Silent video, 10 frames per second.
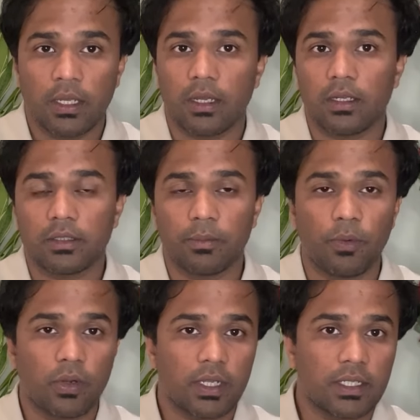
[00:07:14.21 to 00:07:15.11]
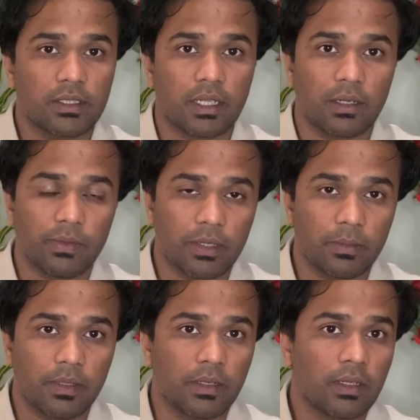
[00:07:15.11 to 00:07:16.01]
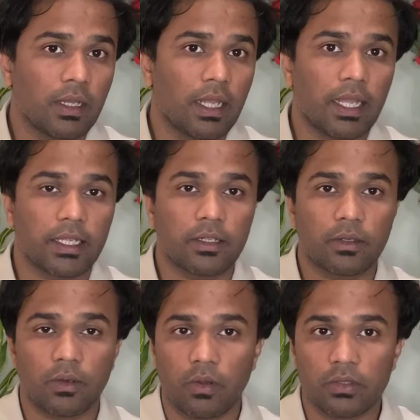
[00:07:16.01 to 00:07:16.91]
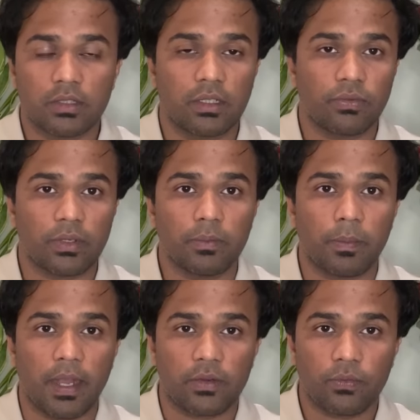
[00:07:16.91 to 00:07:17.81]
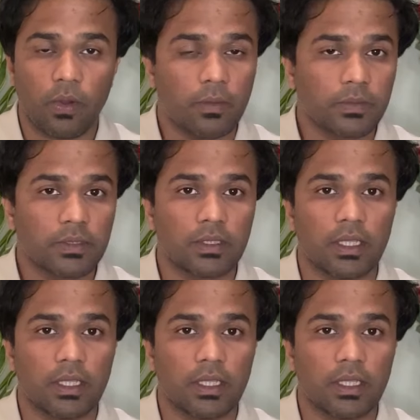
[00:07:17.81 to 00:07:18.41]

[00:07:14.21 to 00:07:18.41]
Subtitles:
The book is available across different platforms.